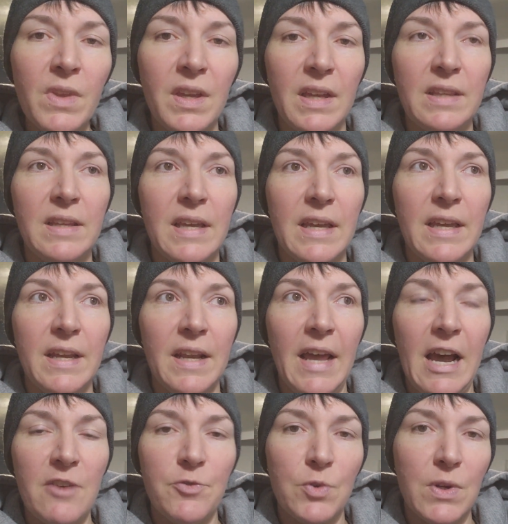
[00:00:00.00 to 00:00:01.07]
And then
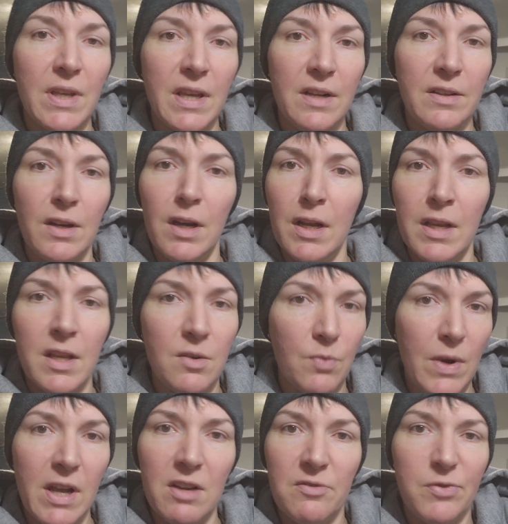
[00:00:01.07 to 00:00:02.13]
after it kicked on, it
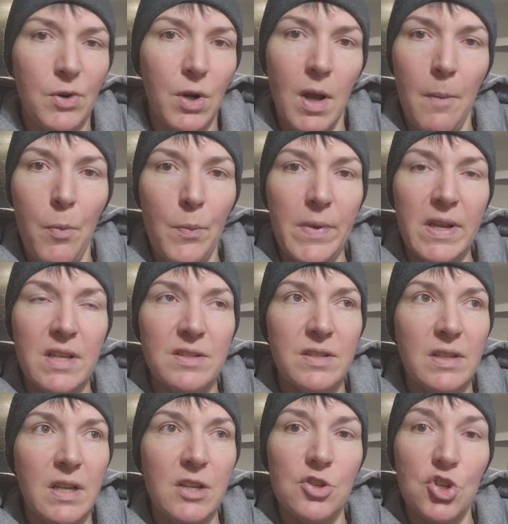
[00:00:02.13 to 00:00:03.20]
ran for a couple minutes
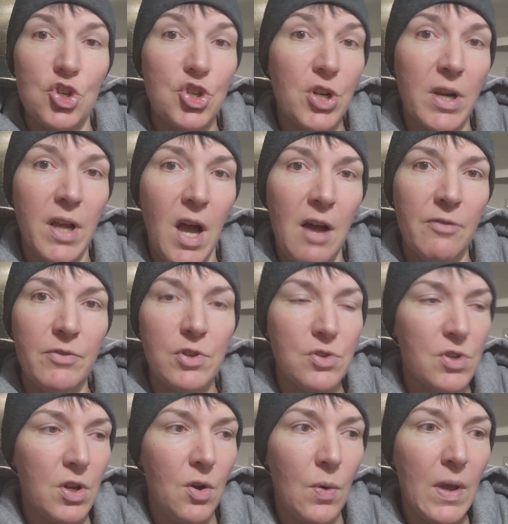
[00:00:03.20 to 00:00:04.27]
and then it just shut off.
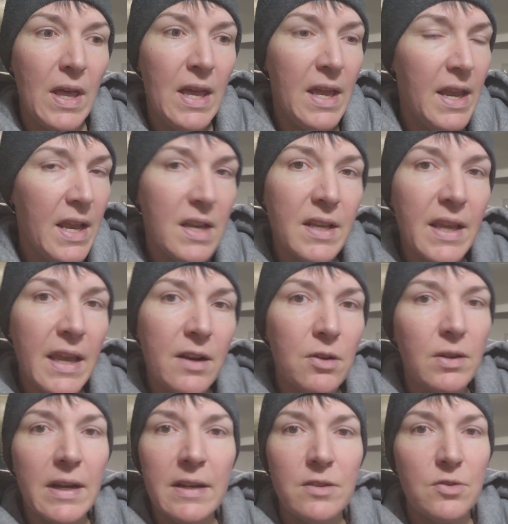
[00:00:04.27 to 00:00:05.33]
There's no
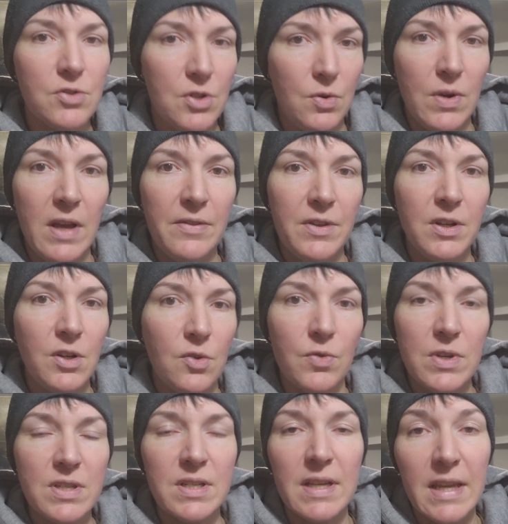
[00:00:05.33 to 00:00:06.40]
indicator light, there's no nothing, no
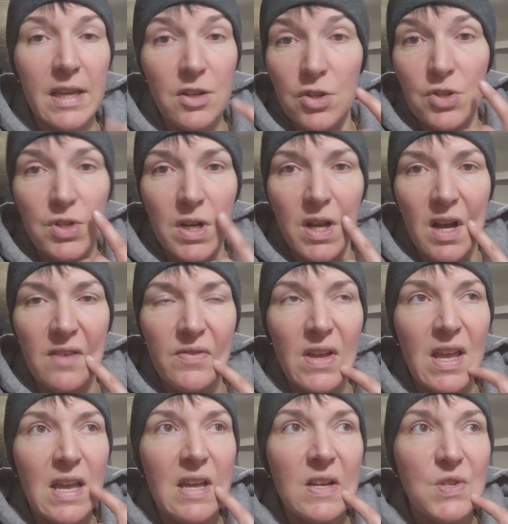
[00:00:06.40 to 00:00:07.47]
reasoning, it just shut off.
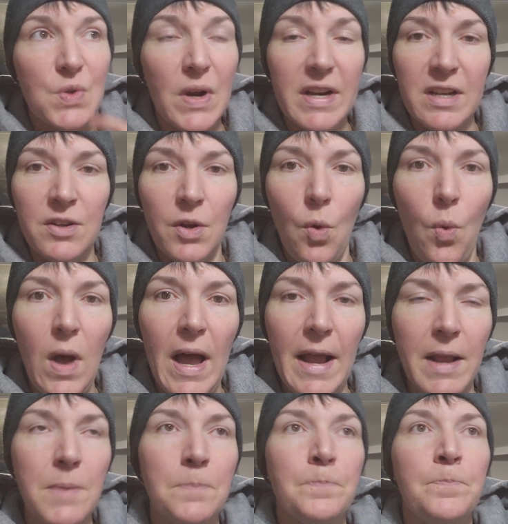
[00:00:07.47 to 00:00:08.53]
So I didn't know
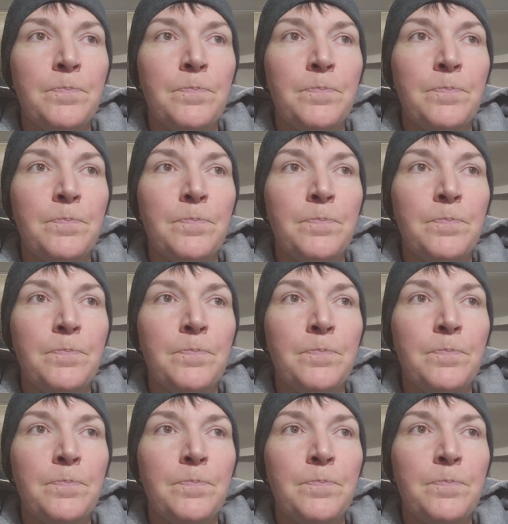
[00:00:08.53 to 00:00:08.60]
why.